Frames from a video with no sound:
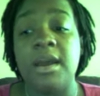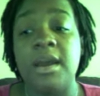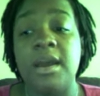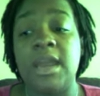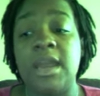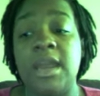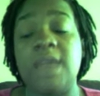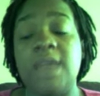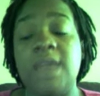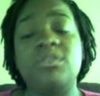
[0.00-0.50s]

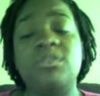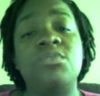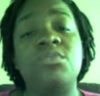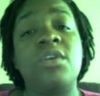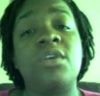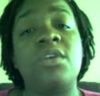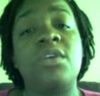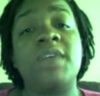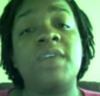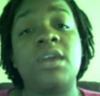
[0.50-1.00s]
it was more of
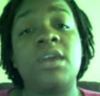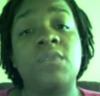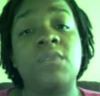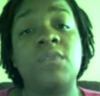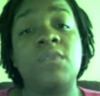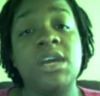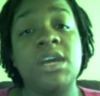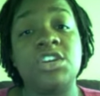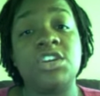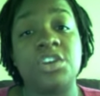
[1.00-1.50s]
like a
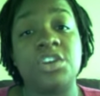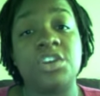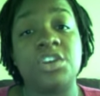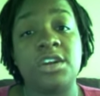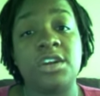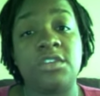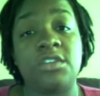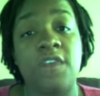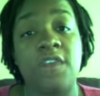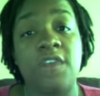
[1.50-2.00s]
reassurance
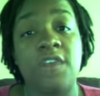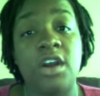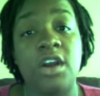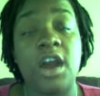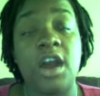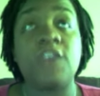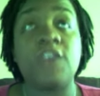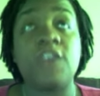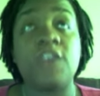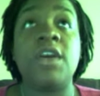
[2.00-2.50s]
for our
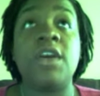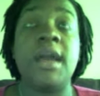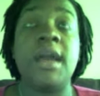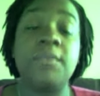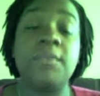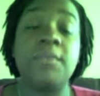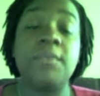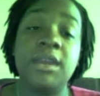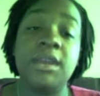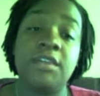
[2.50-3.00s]
doctor, and we
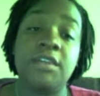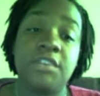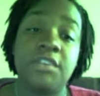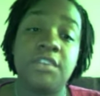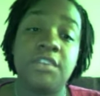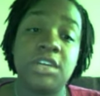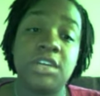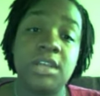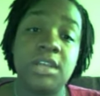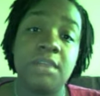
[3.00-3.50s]
did
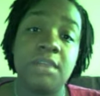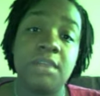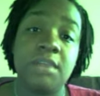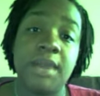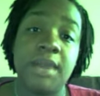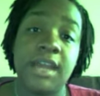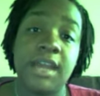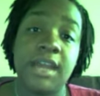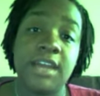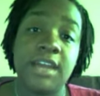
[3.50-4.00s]
fertility
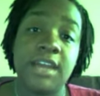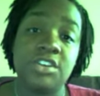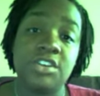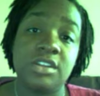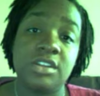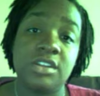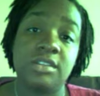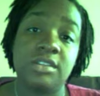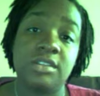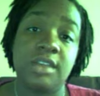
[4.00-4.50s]

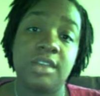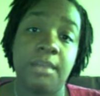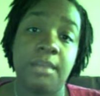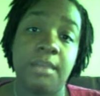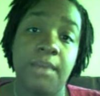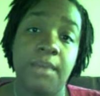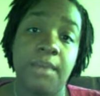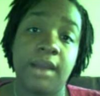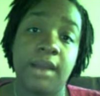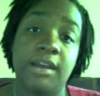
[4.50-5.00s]
medications to get
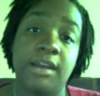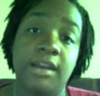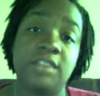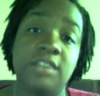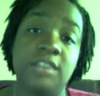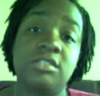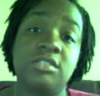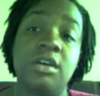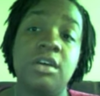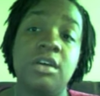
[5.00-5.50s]
pregnant.
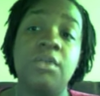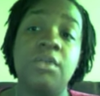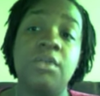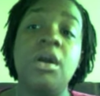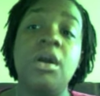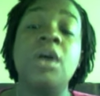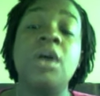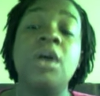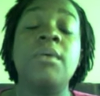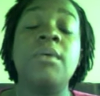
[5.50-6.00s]
So
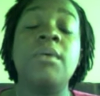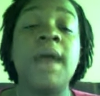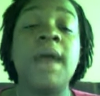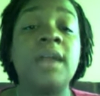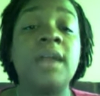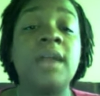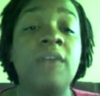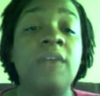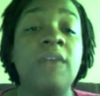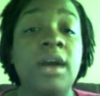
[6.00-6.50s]
we had a
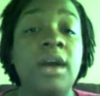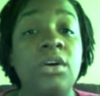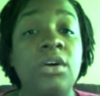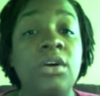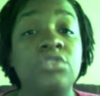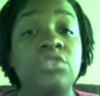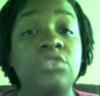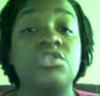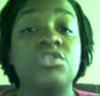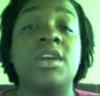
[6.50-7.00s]
lot of
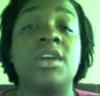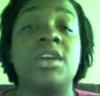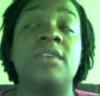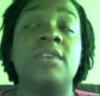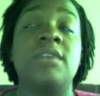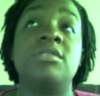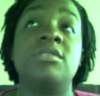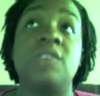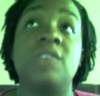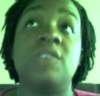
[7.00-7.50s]

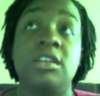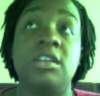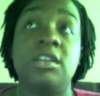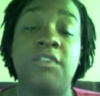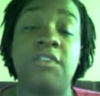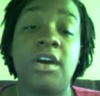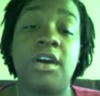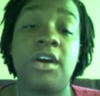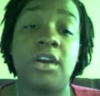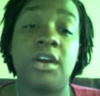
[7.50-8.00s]
ultrasounds thus
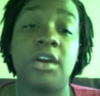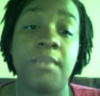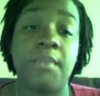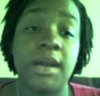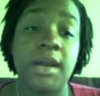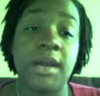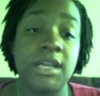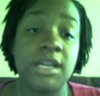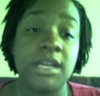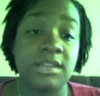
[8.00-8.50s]
far in our
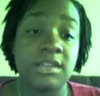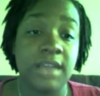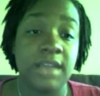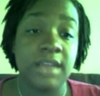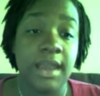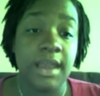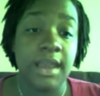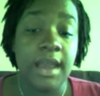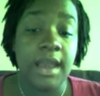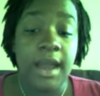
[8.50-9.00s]
pregnancy.
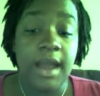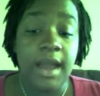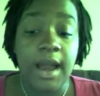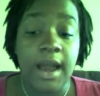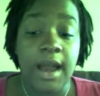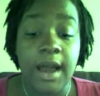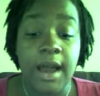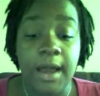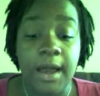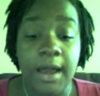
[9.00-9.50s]

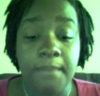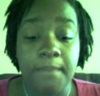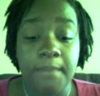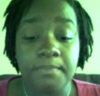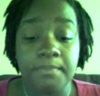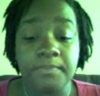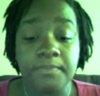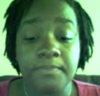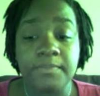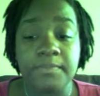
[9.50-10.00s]
Um,
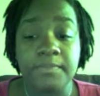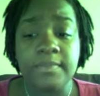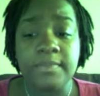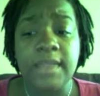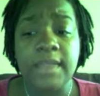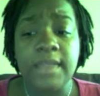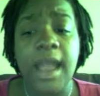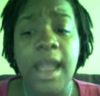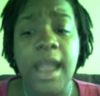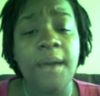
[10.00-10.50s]

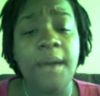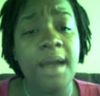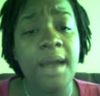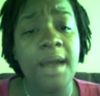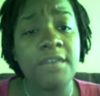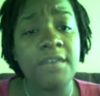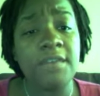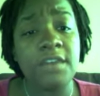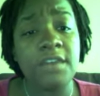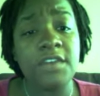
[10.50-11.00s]

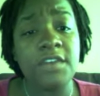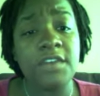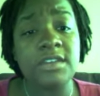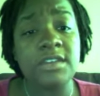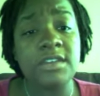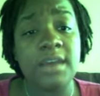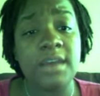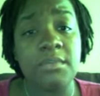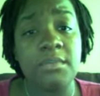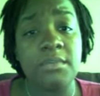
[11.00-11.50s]
However, for
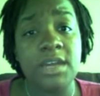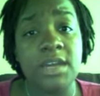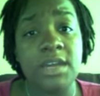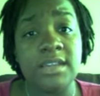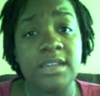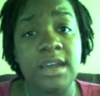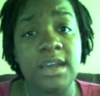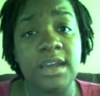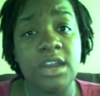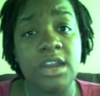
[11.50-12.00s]
some
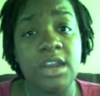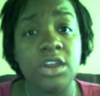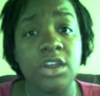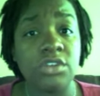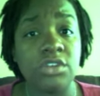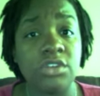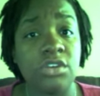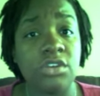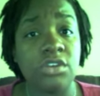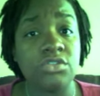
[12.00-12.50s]
reason, those
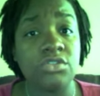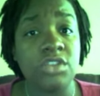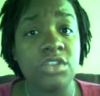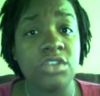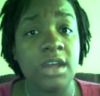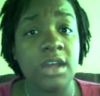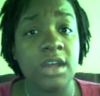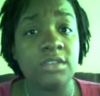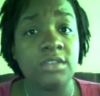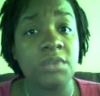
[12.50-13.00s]

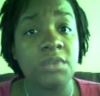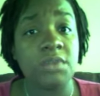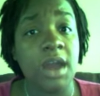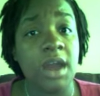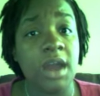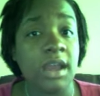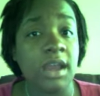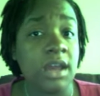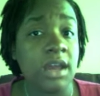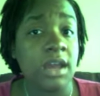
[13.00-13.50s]
ultrasounds were not
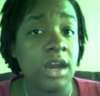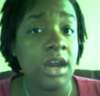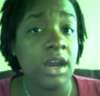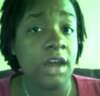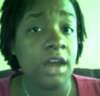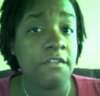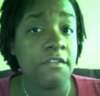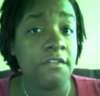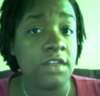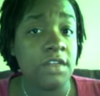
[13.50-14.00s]
good enough
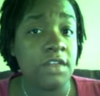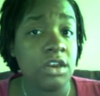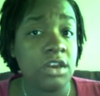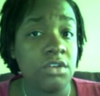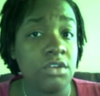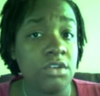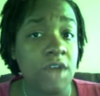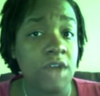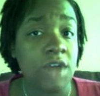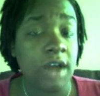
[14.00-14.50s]
for the new
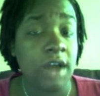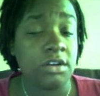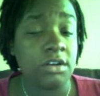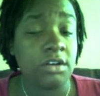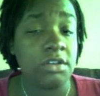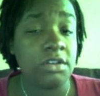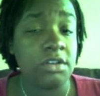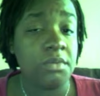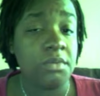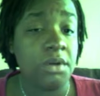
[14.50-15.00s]
doctor
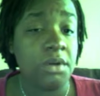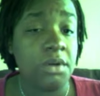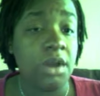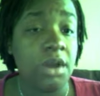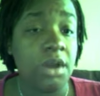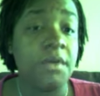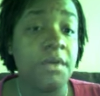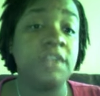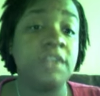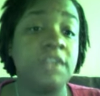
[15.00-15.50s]
that we were
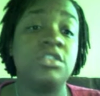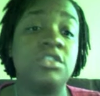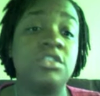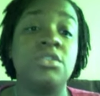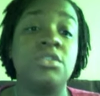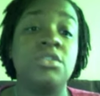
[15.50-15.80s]
going to.